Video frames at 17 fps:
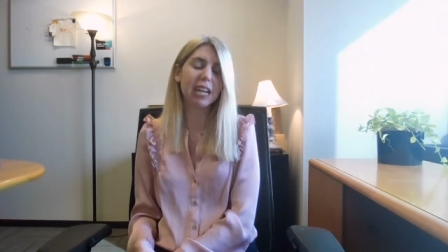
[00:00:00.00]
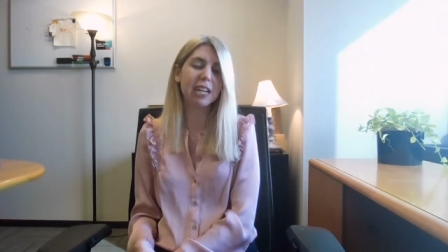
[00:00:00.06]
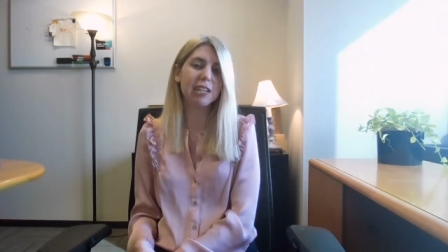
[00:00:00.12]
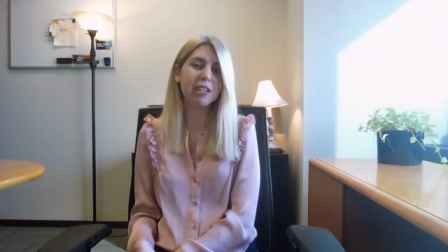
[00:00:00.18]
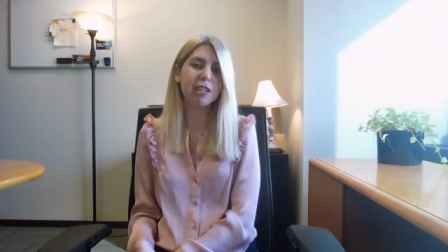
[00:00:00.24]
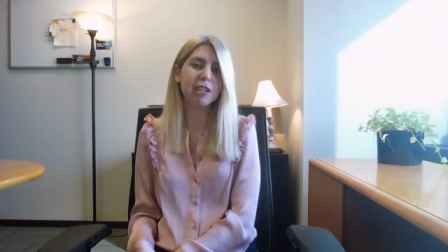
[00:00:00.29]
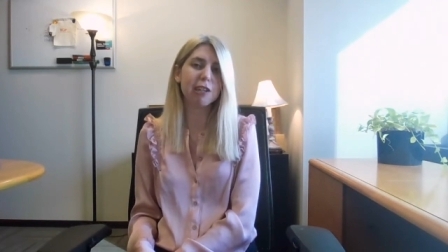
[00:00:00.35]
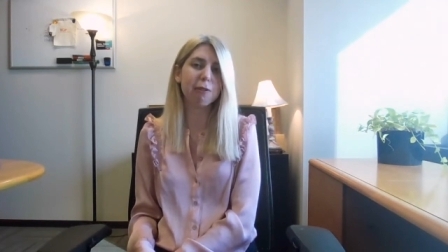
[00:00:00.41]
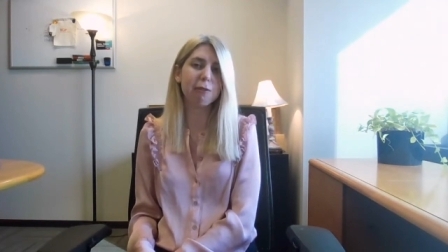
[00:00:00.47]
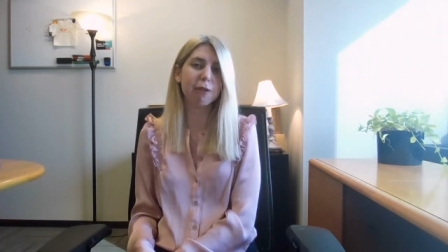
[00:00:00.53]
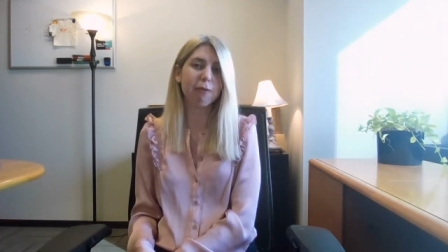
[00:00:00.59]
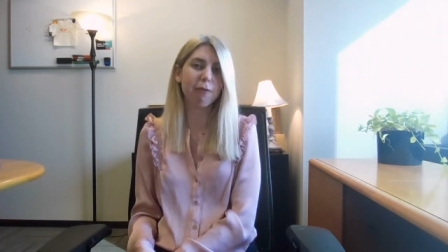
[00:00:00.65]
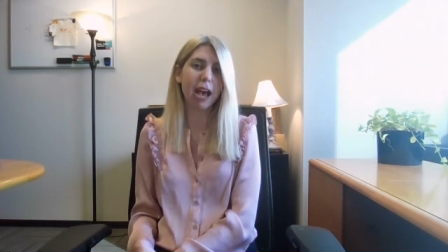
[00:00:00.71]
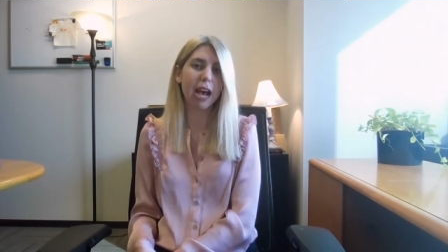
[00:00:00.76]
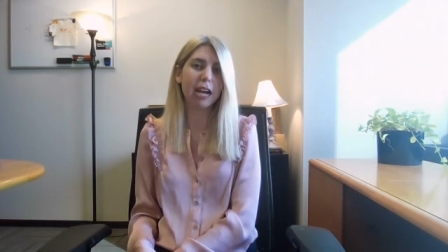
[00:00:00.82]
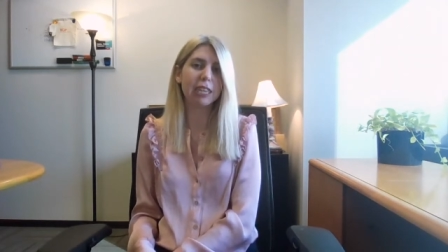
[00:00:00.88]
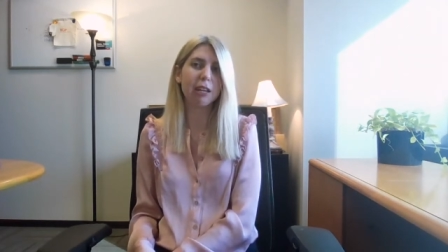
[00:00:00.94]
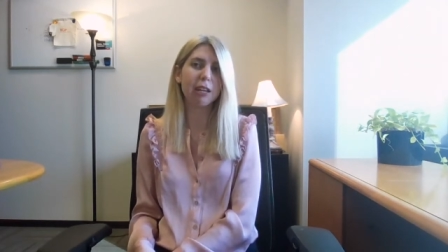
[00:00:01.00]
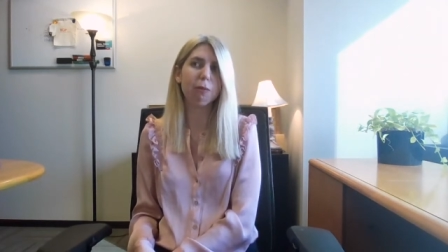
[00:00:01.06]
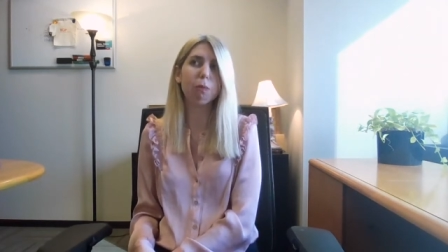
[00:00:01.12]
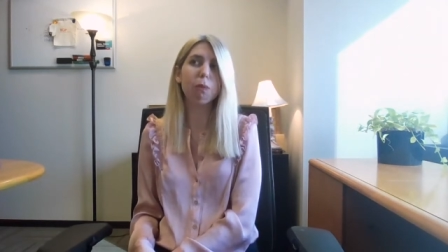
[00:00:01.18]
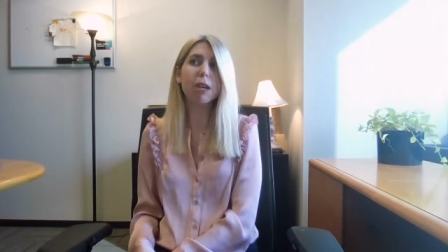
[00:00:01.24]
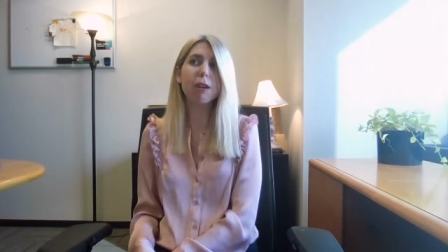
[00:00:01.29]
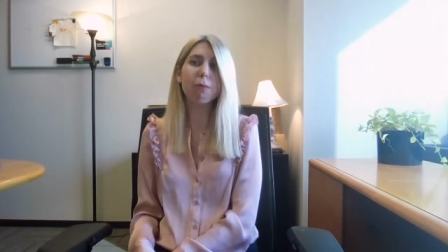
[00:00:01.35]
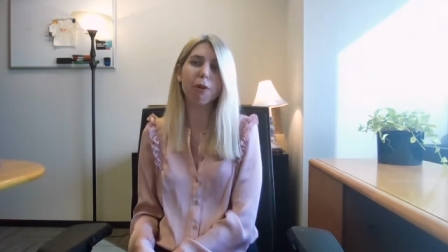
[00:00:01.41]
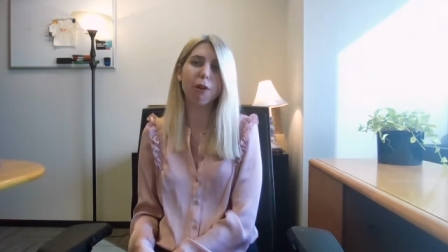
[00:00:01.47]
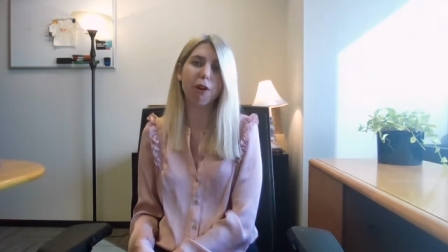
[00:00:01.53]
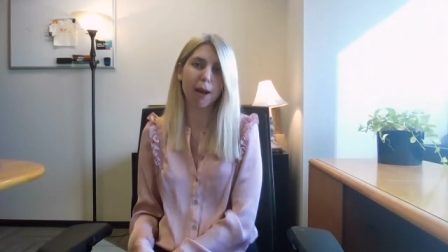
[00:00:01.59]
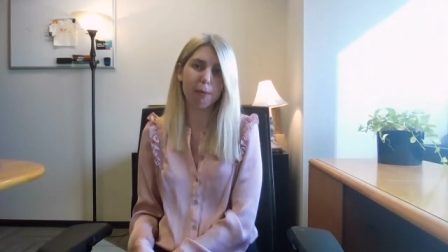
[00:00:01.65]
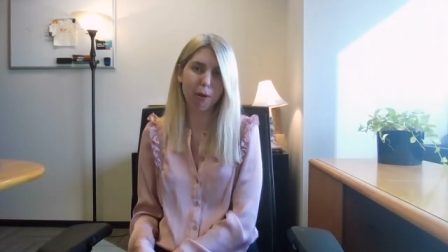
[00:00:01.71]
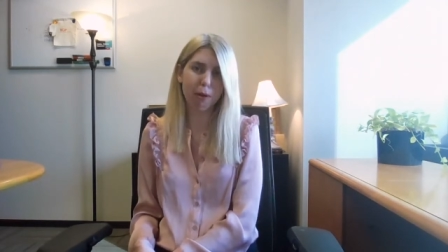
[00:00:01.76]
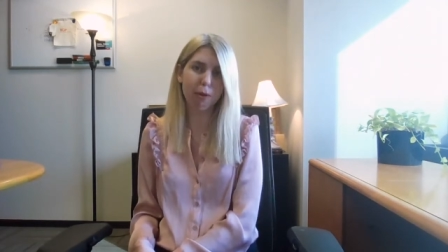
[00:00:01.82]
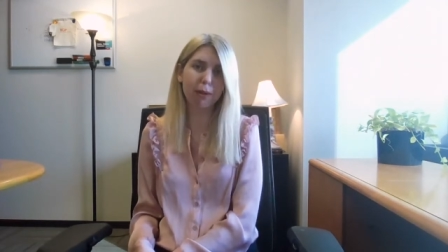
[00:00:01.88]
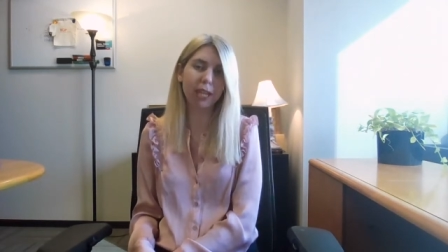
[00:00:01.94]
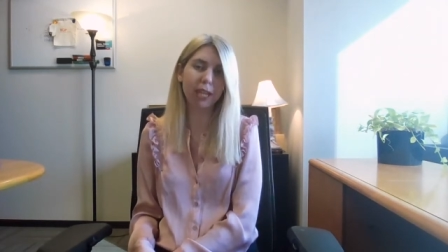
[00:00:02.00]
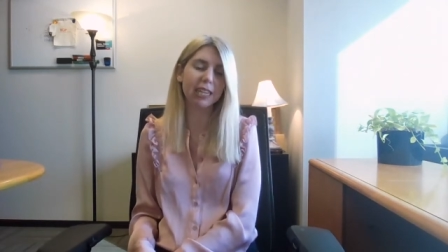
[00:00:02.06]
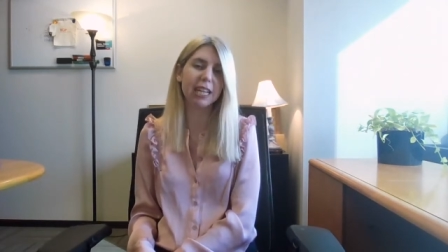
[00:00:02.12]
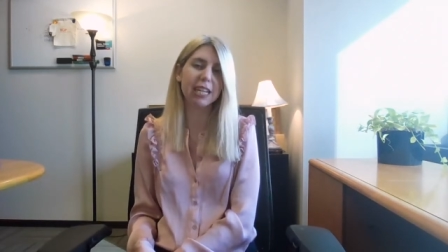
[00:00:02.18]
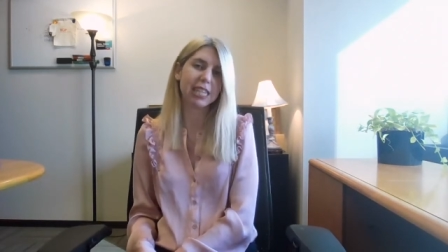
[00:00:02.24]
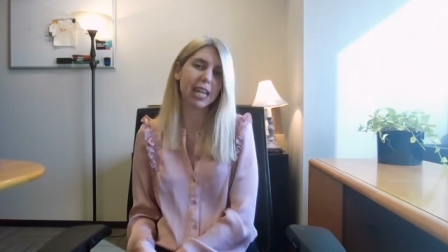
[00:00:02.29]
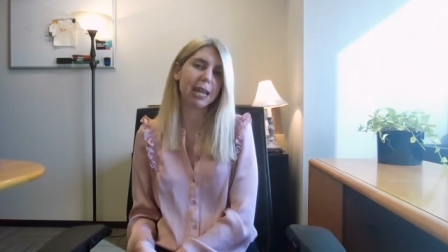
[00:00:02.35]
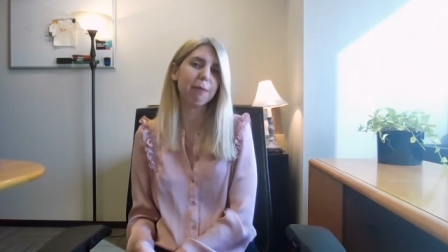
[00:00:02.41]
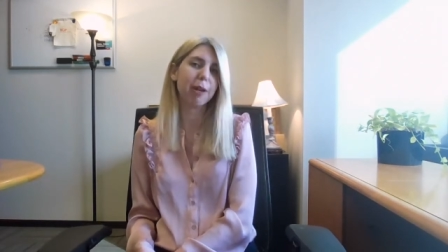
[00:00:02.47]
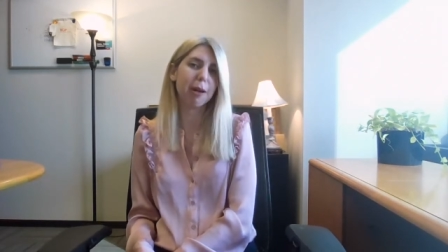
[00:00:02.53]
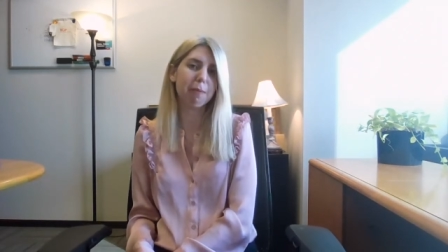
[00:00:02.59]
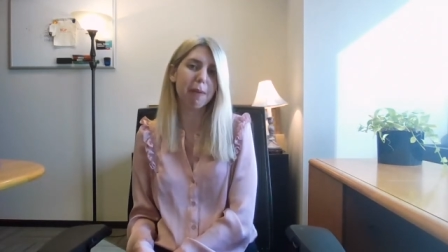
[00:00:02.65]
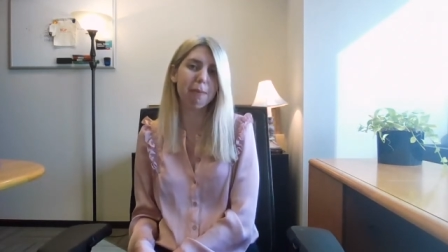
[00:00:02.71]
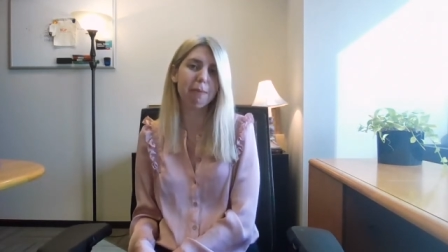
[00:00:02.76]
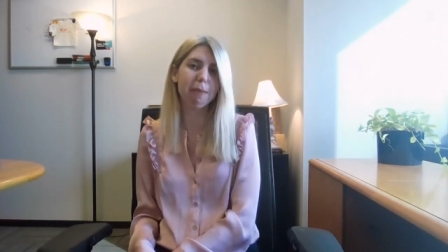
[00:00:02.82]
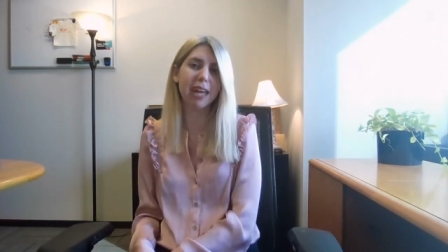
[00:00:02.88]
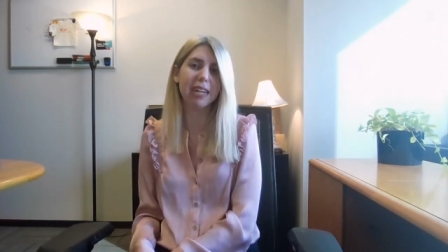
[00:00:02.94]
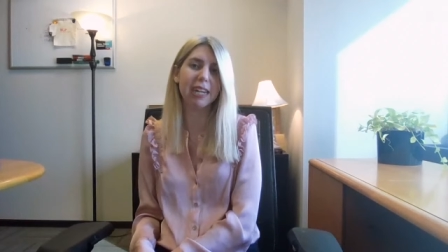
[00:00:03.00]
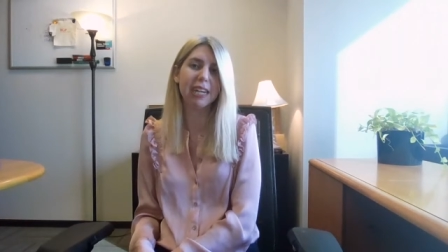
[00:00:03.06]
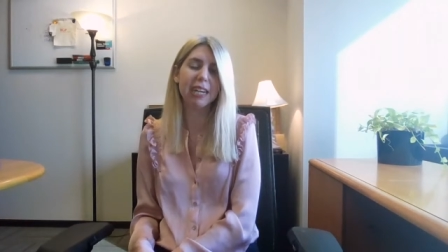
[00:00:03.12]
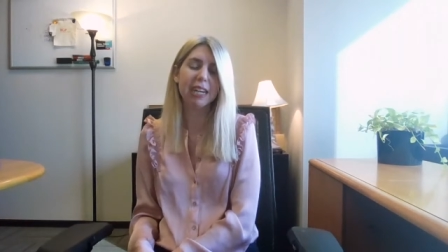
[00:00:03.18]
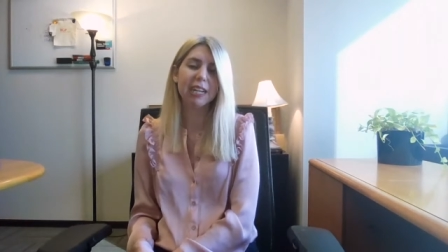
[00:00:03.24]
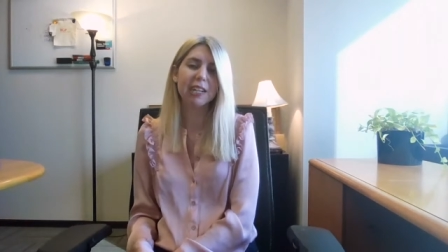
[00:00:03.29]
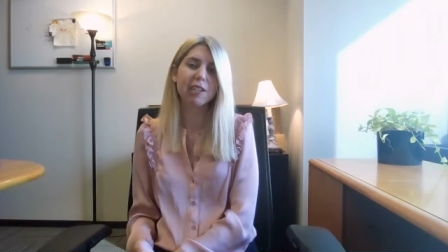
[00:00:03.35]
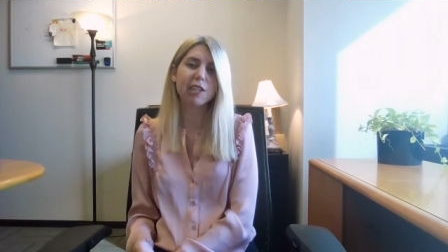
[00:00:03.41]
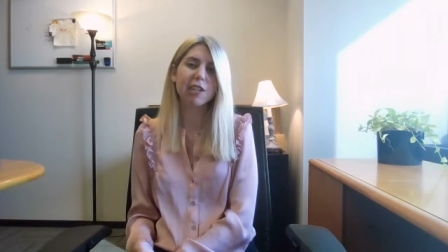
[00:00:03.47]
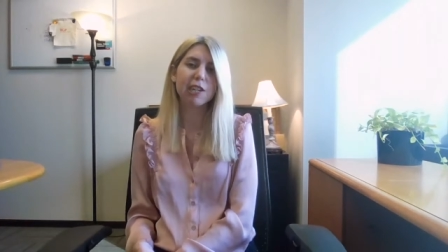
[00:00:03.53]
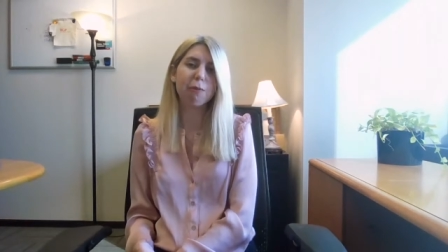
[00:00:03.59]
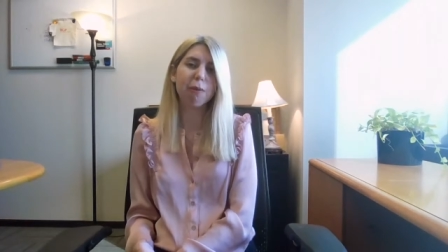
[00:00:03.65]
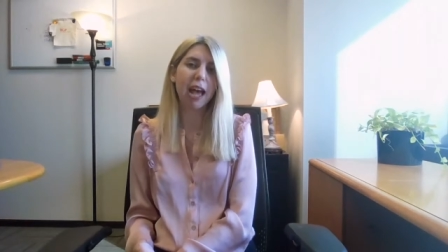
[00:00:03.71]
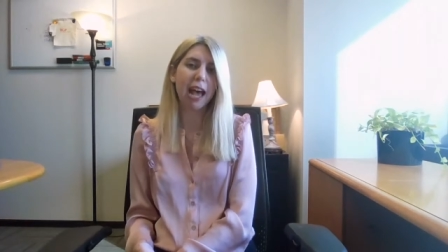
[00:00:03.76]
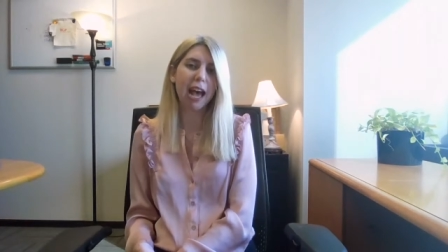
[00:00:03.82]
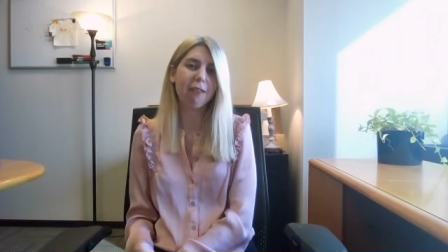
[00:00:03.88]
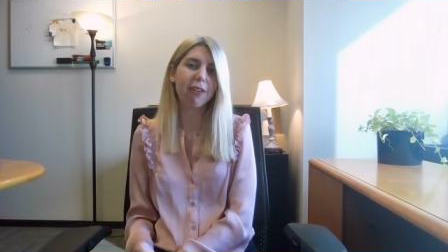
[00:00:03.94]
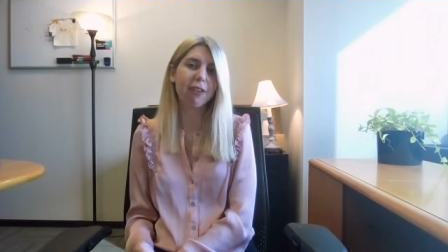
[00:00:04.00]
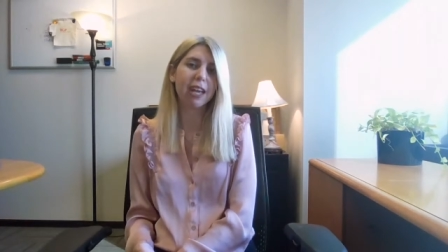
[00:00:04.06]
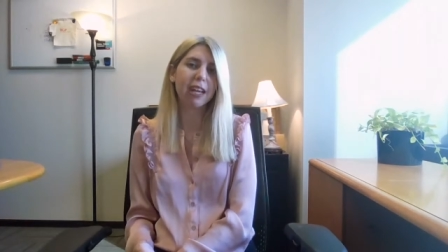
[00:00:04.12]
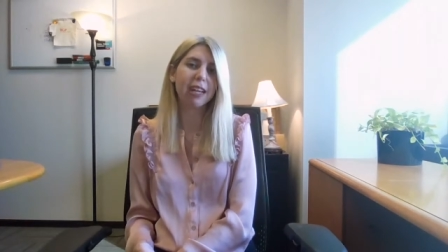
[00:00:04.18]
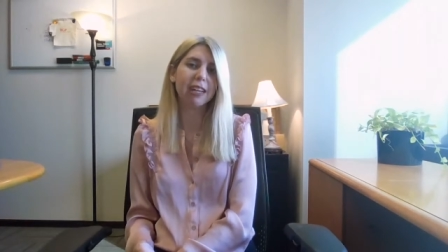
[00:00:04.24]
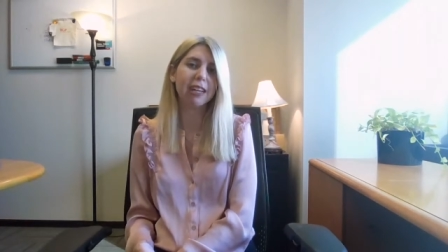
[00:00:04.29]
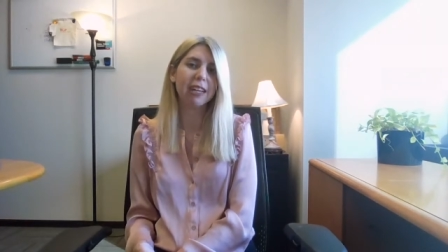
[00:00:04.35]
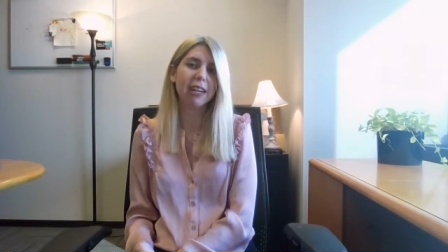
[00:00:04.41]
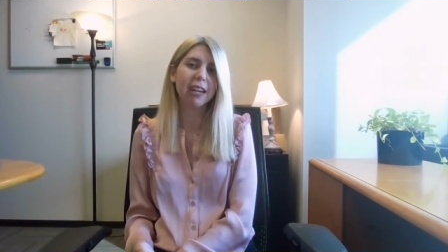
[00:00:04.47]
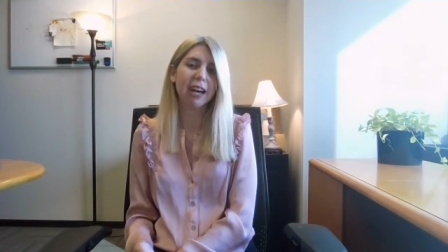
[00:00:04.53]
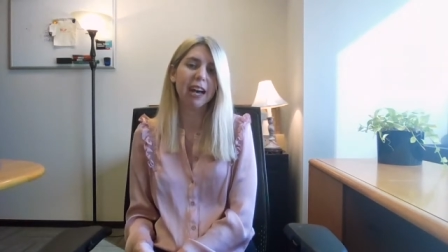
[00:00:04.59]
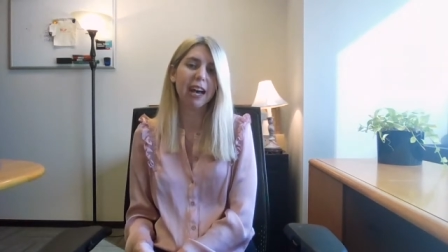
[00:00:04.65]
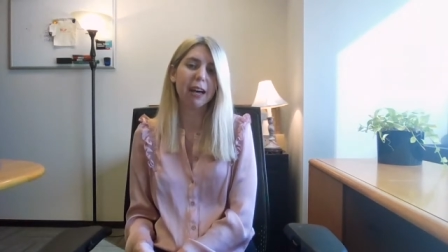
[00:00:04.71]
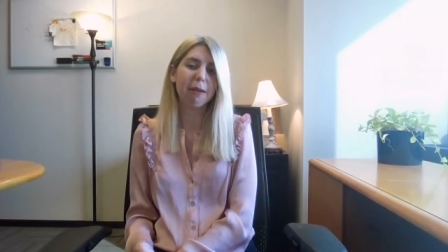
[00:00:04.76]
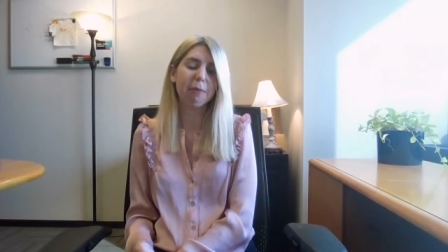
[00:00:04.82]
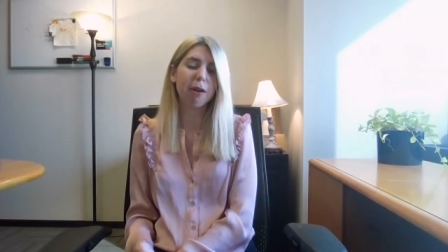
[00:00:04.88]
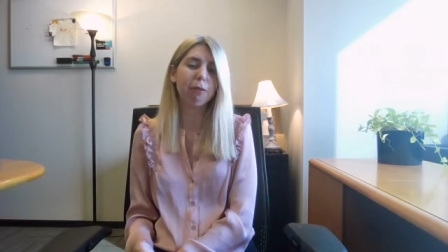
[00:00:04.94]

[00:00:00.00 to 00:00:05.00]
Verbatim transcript: into the fact that we were upholding the same commitment to having uh,